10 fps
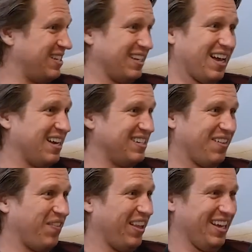that's the kind of
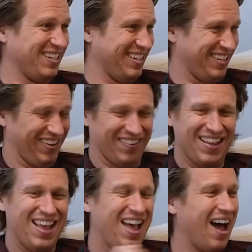stuff I like to do.
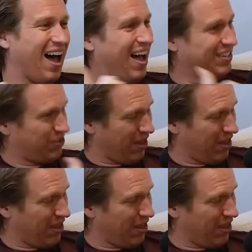So